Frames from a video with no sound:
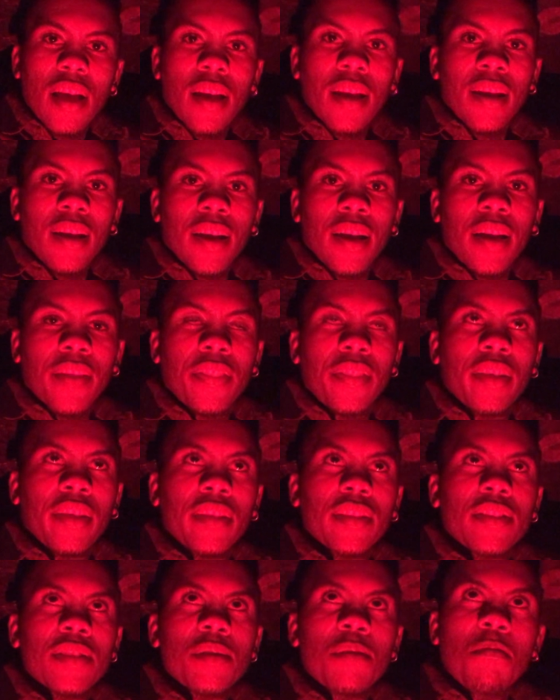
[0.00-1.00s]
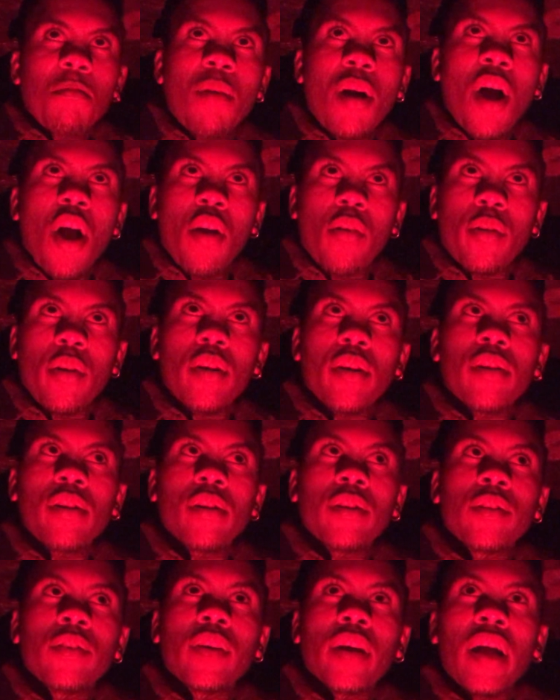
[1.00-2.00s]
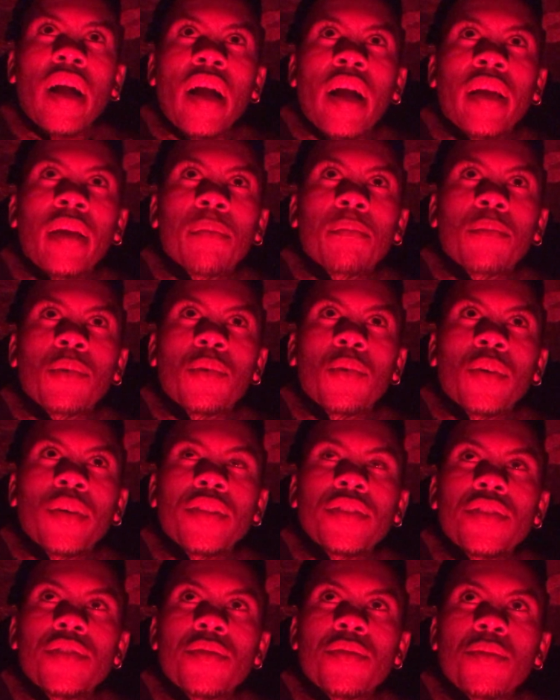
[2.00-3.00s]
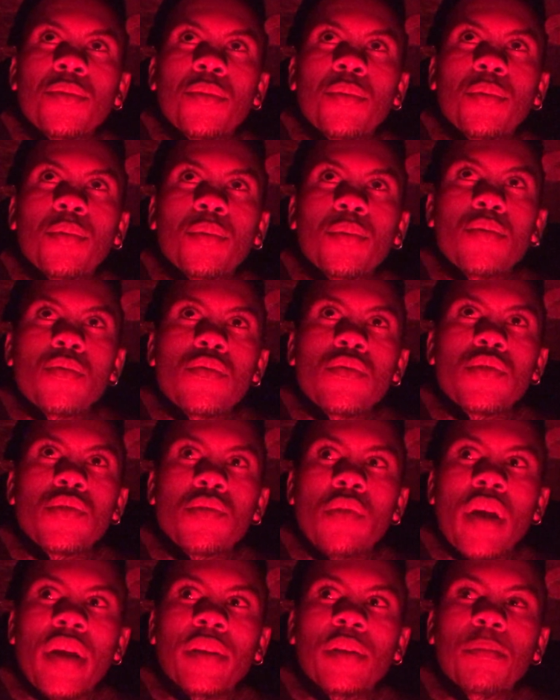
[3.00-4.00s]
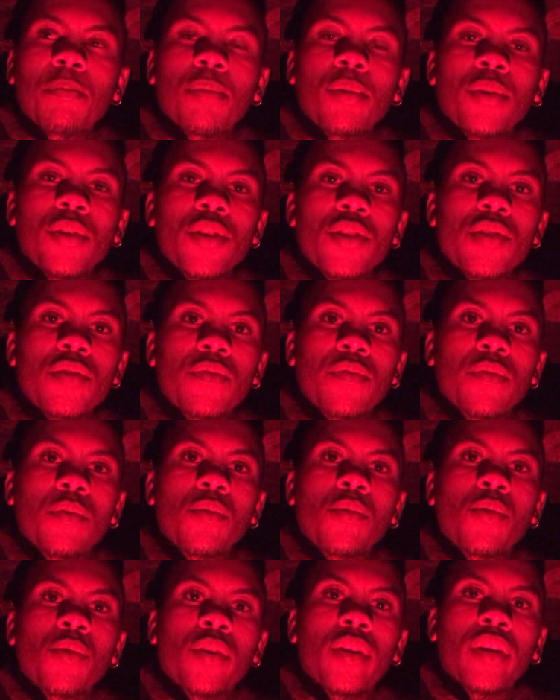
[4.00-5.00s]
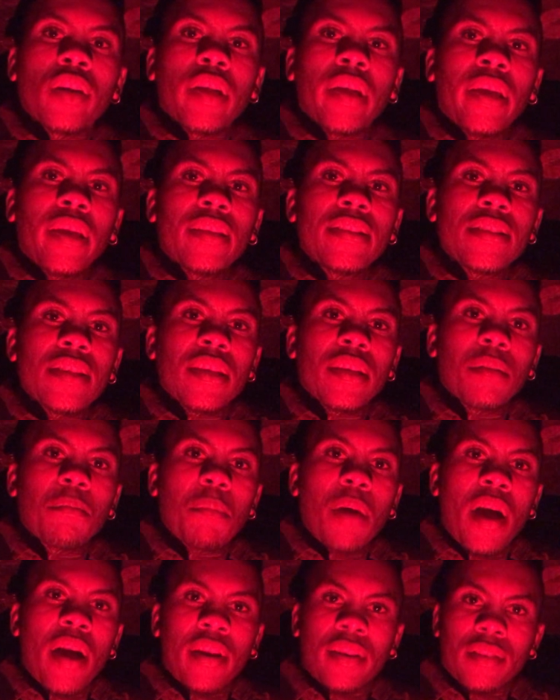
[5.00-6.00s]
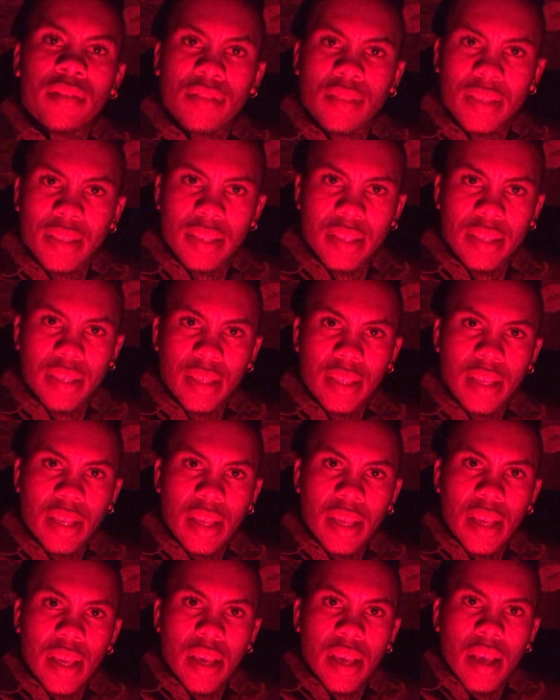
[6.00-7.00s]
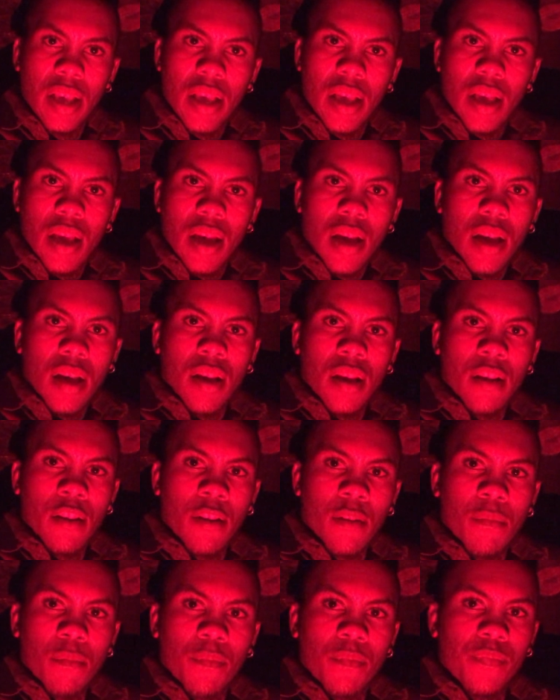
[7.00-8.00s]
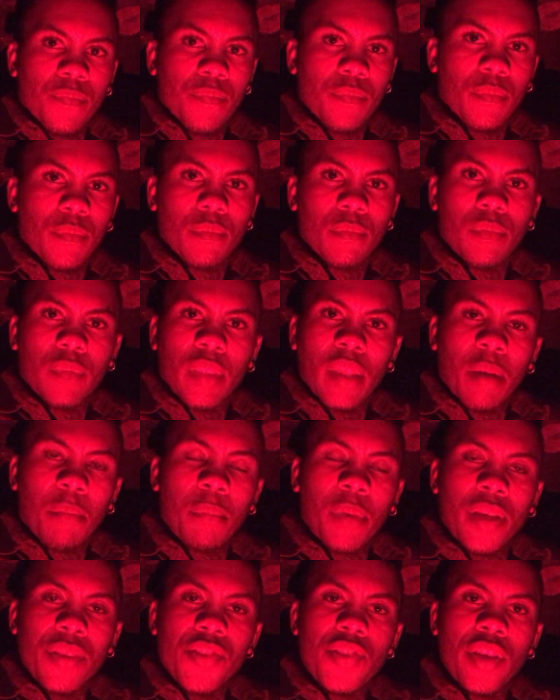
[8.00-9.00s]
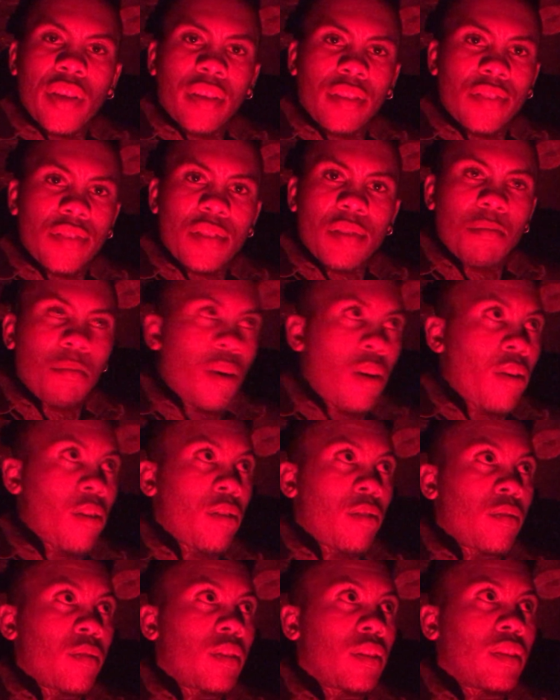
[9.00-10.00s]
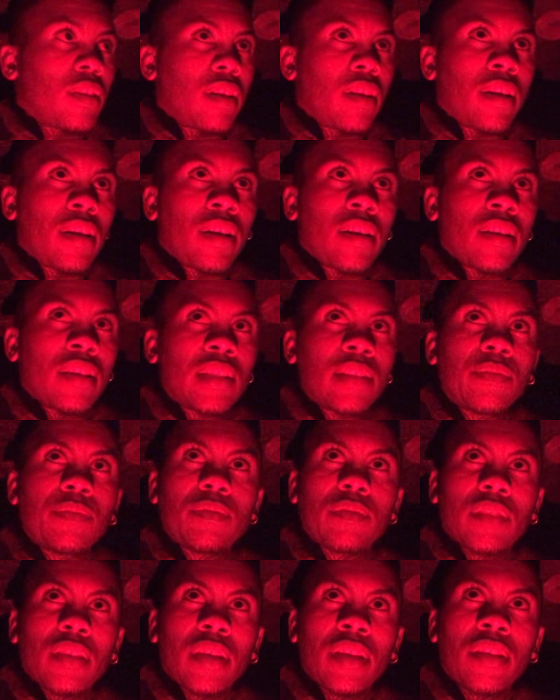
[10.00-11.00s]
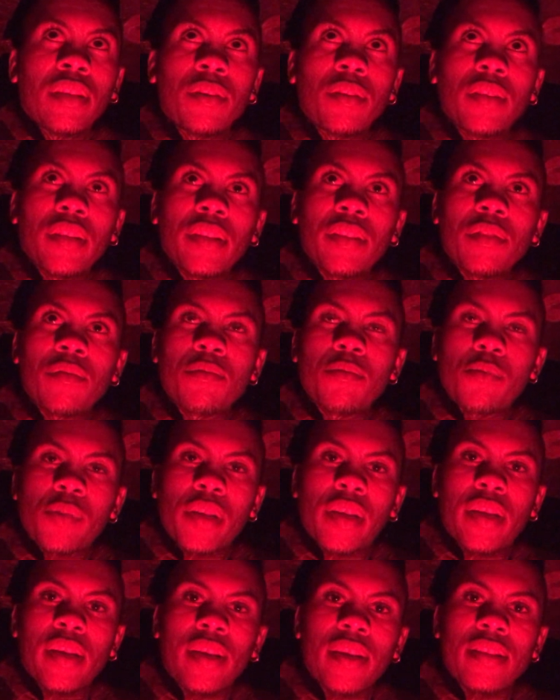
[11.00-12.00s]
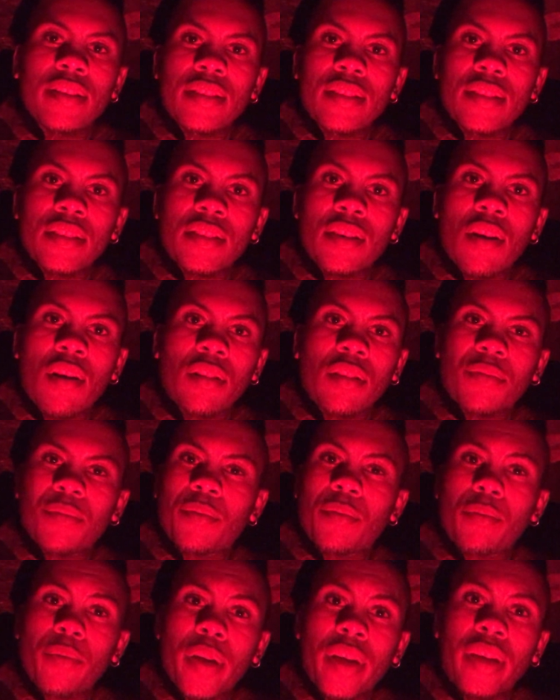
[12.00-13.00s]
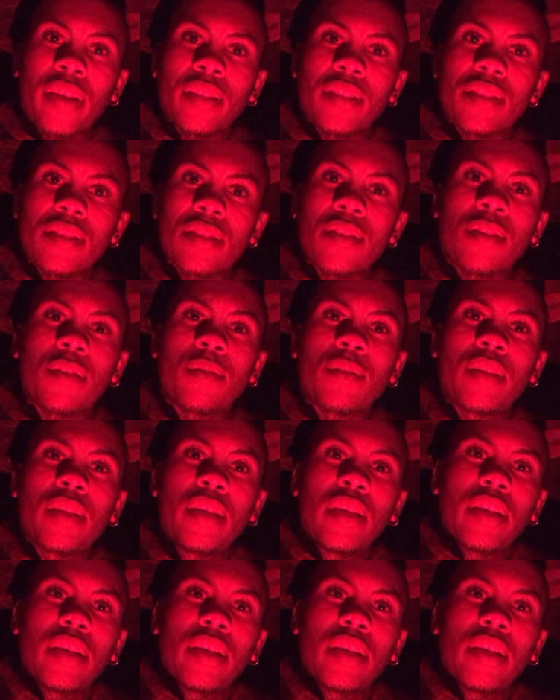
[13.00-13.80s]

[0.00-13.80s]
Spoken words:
I think tomorrow I am going to try to push for 18 miles. That may change tomorrow. I know that the forecast is calling for rain, so